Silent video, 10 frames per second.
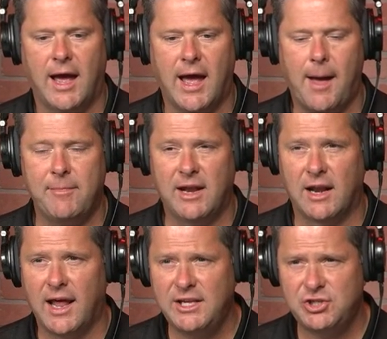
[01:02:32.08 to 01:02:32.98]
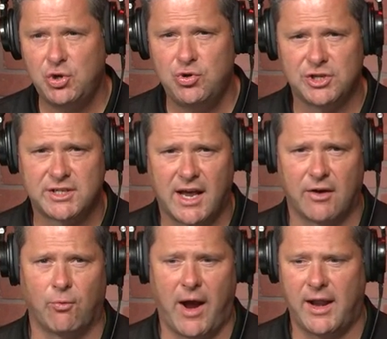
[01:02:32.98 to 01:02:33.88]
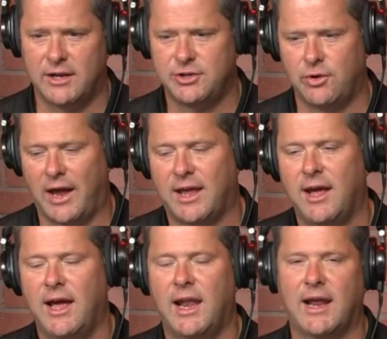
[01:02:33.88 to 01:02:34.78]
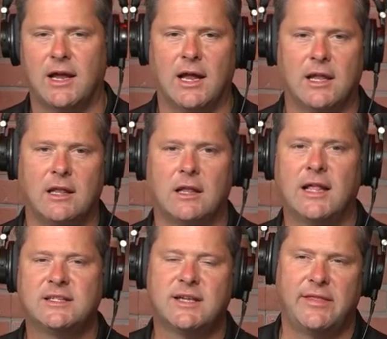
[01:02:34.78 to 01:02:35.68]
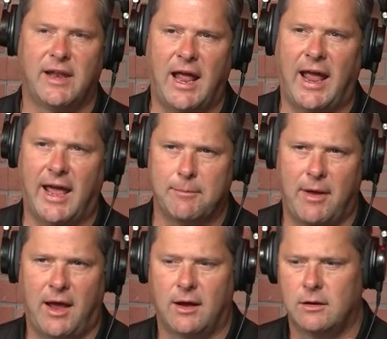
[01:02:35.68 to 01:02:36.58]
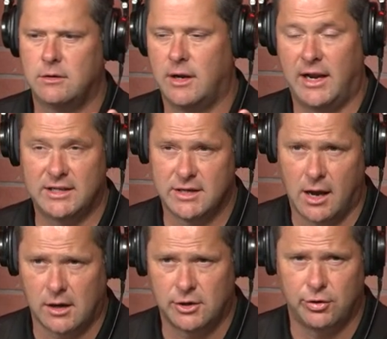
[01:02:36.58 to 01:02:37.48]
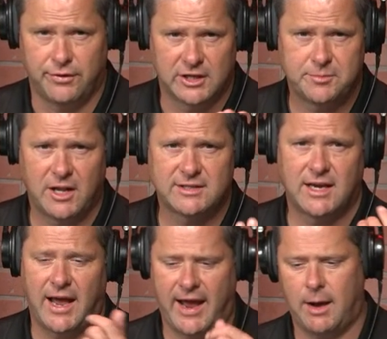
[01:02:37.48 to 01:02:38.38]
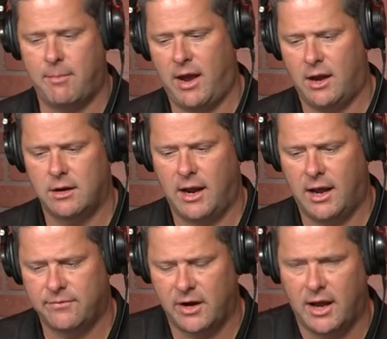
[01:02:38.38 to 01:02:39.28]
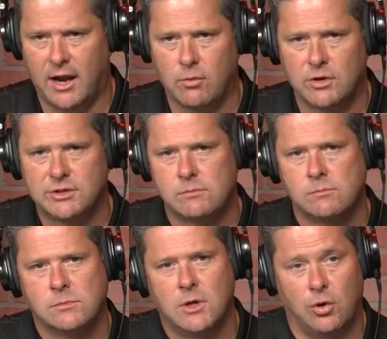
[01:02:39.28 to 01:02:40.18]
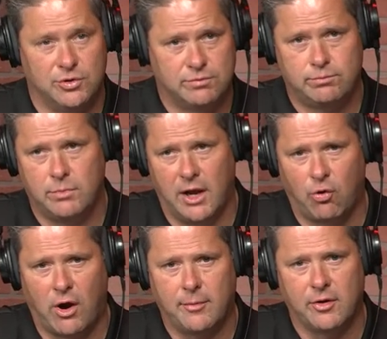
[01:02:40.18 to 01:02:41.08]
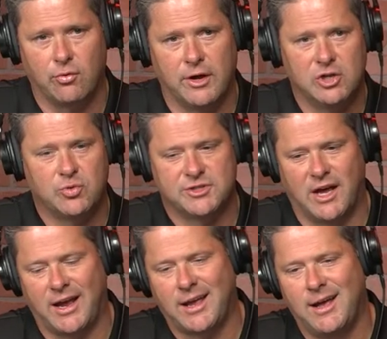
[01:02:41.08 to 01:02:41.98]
I mean, unless you just kind of ran into like, like let's say that Ant Man, and he's not going to do this, but let's say Ant Man, Anthony Edwards, who's incredibly rich, was like,